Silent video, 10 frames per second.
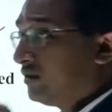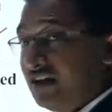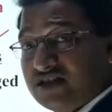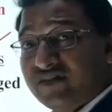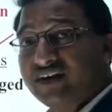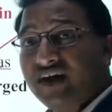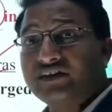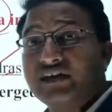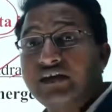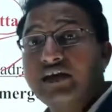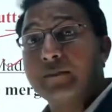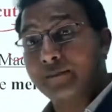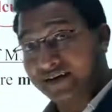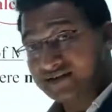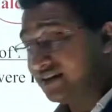So these were the 3
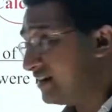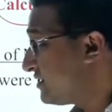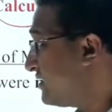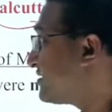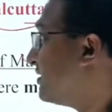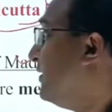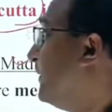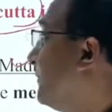presidencies.